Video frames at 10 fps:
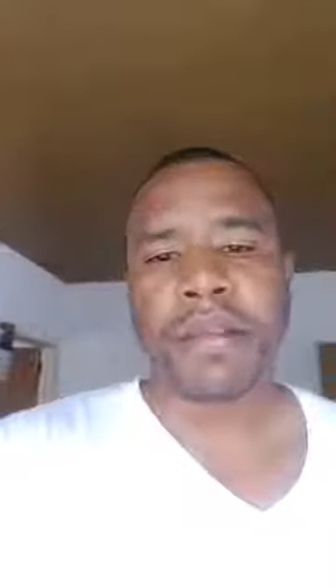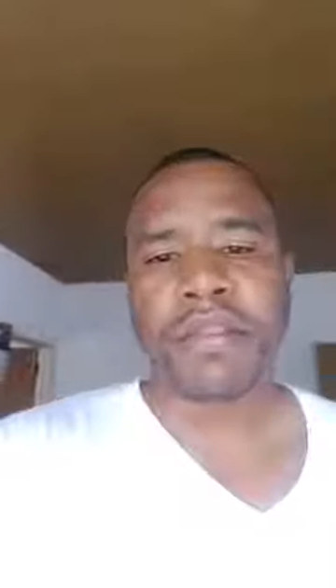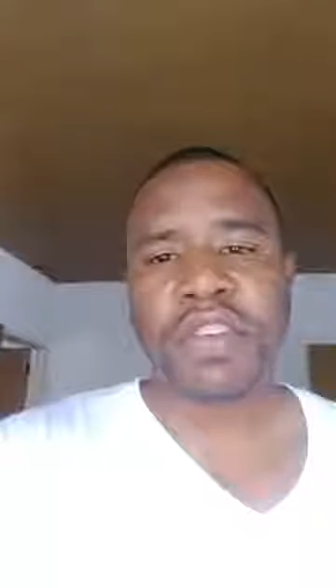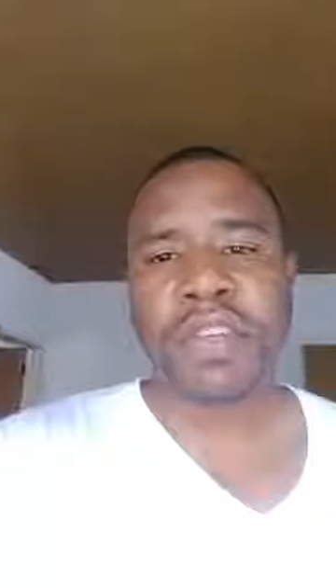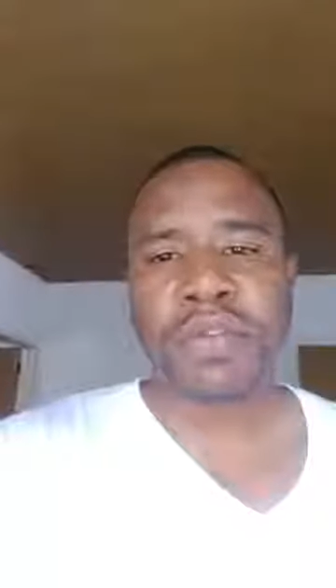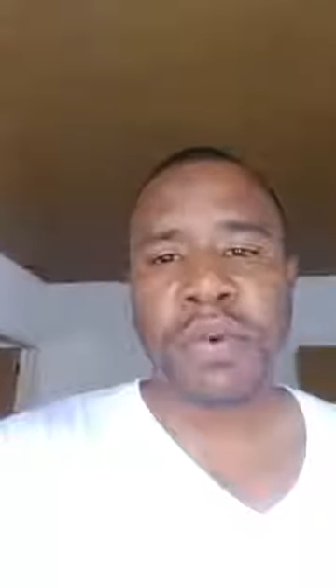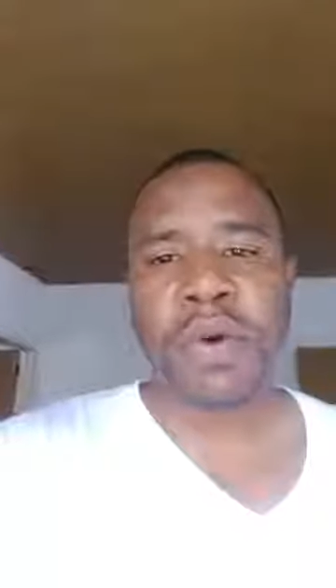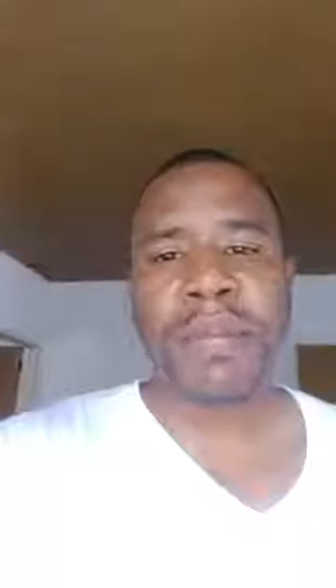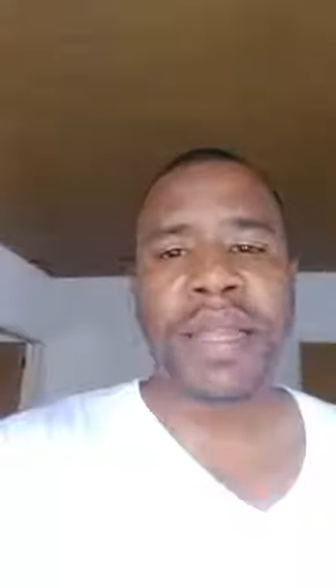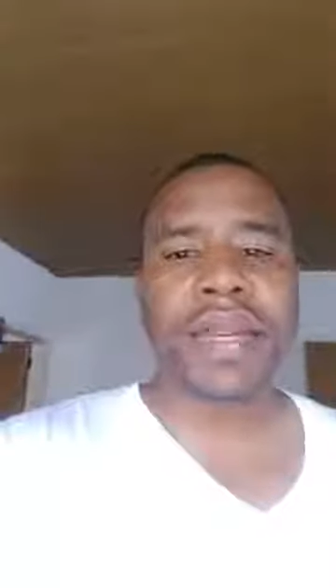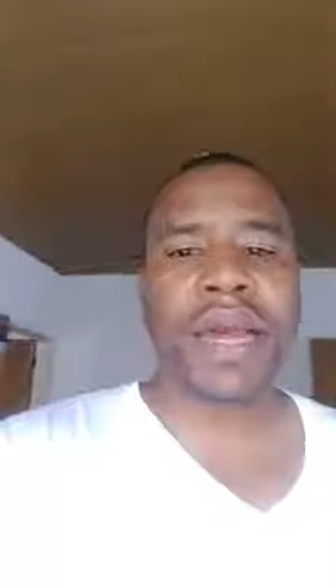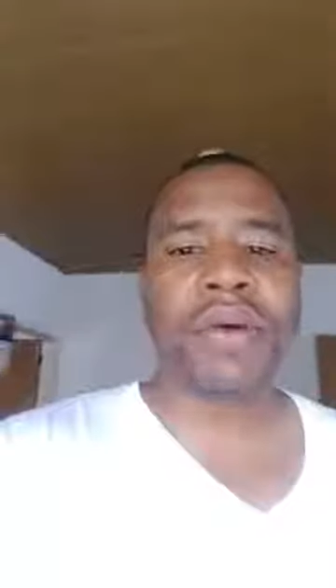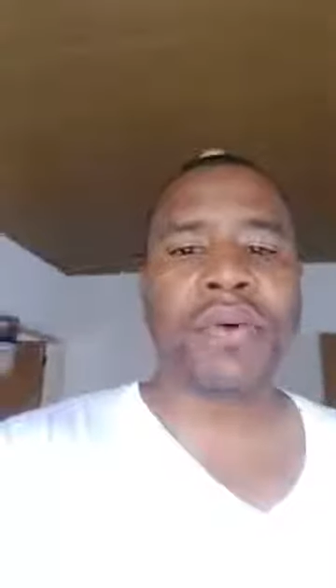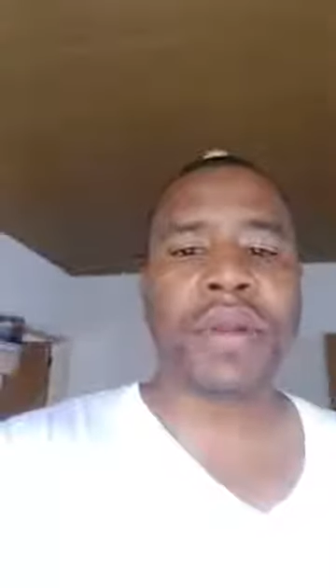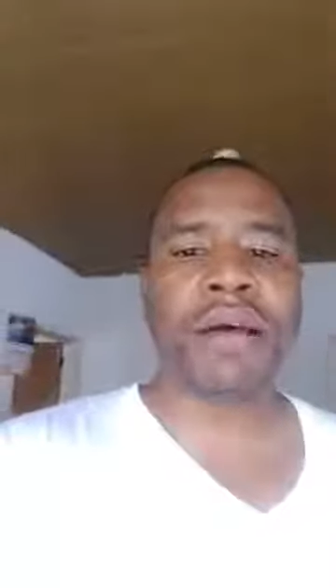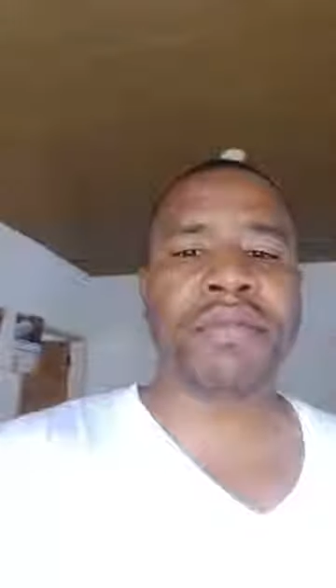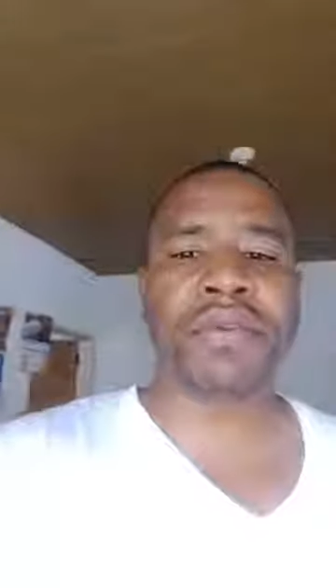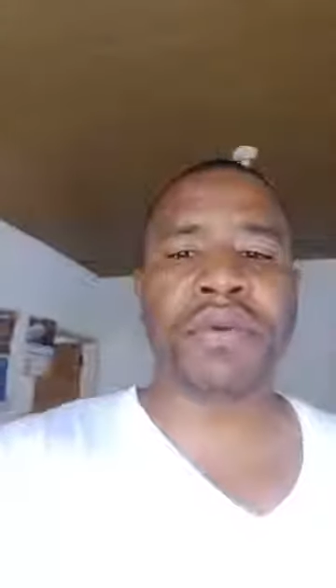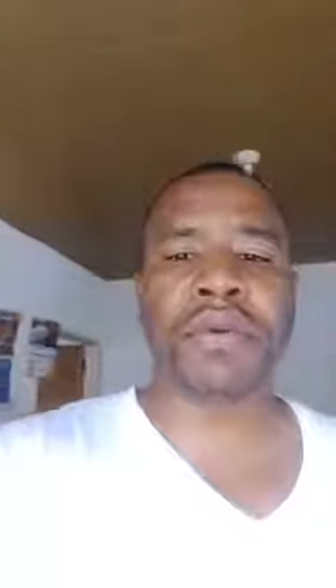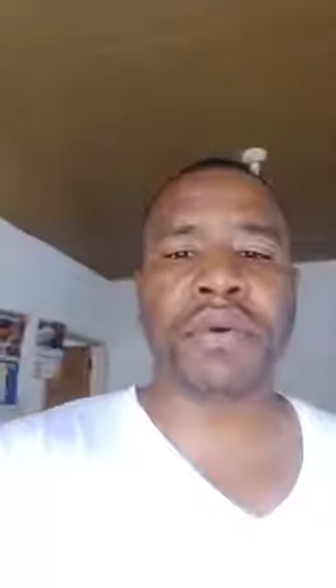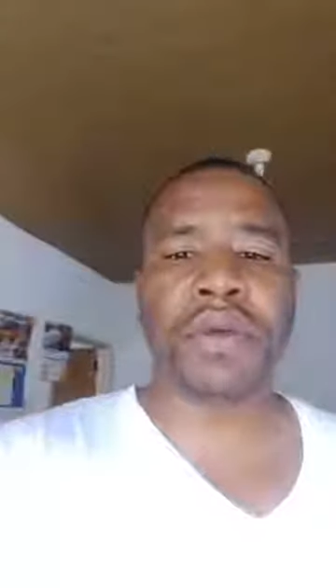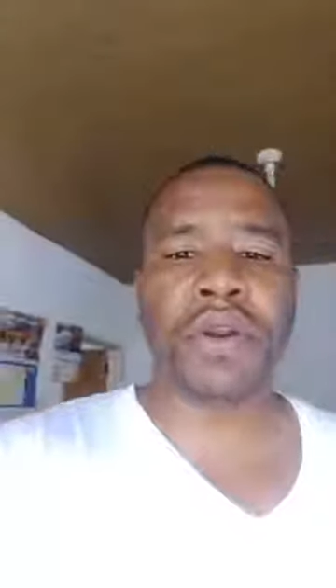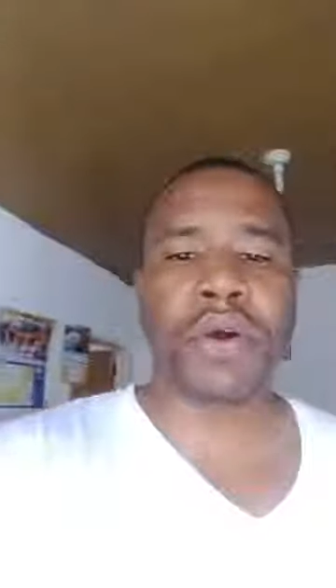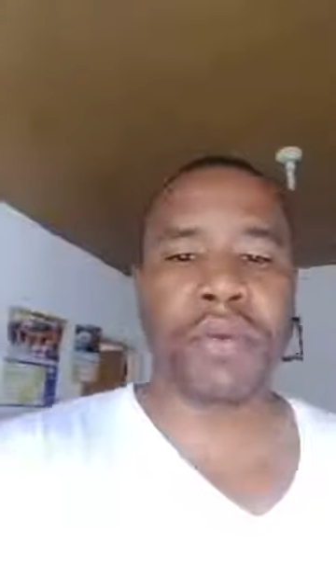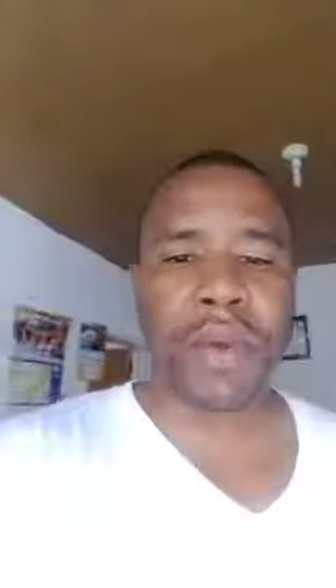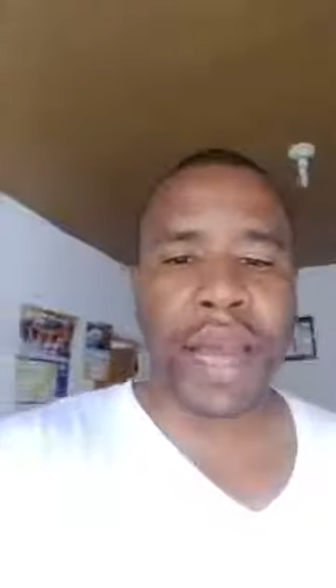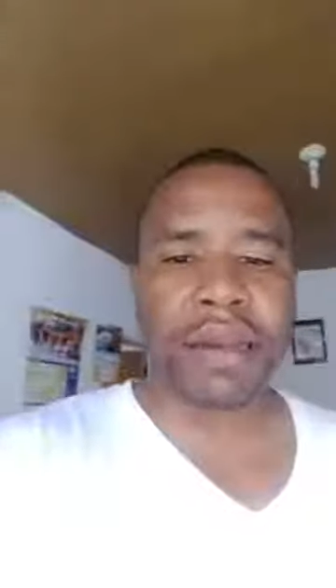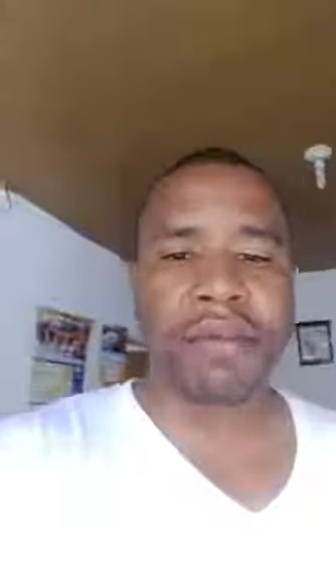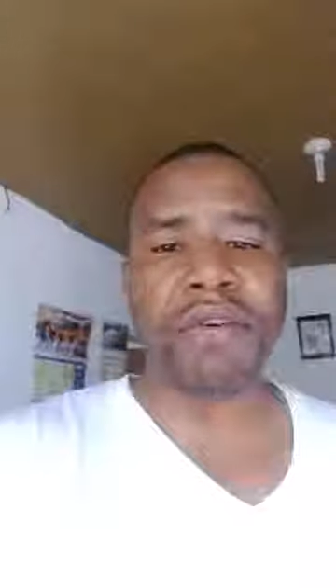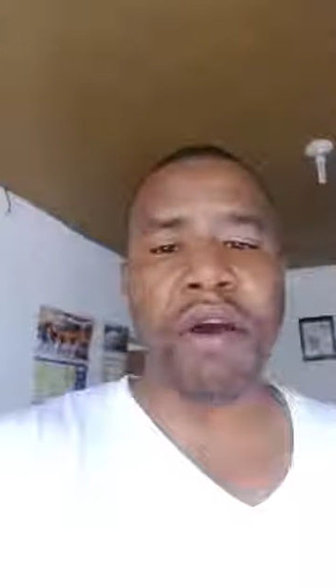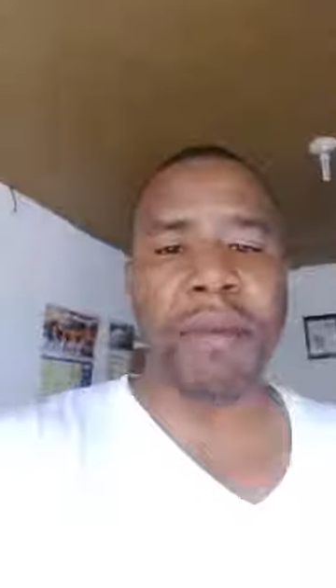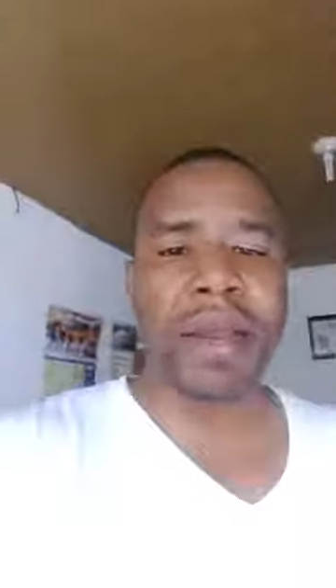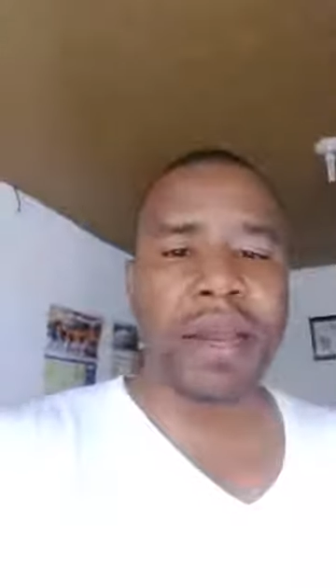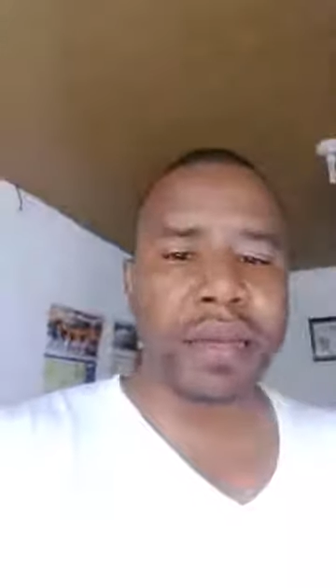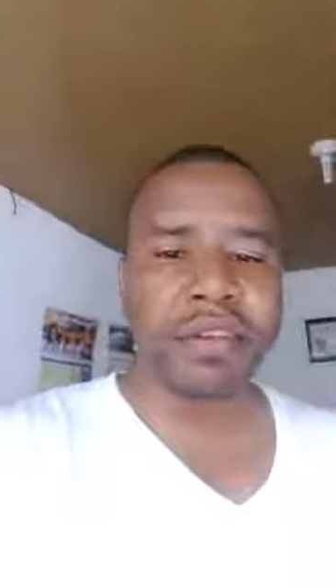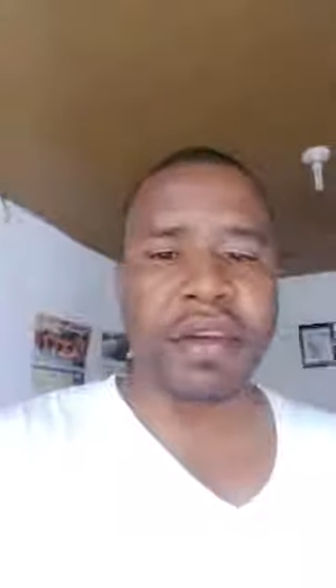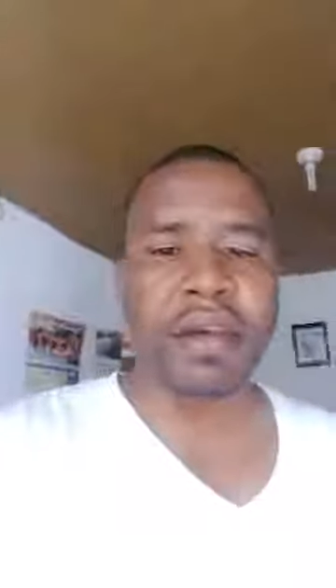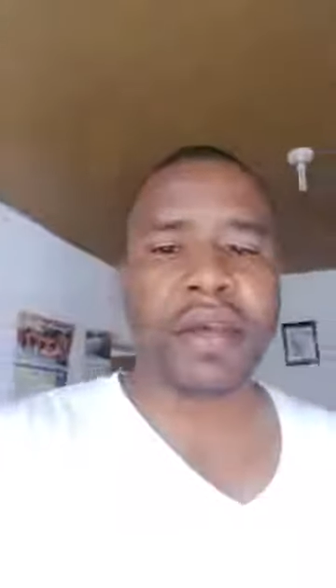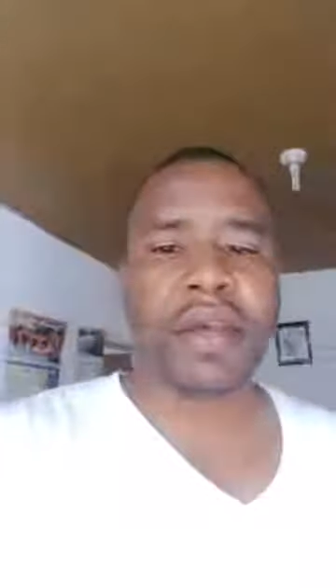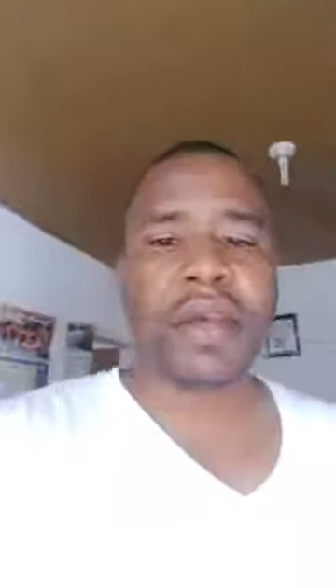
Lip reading: she told me that I would have to, write a formal letter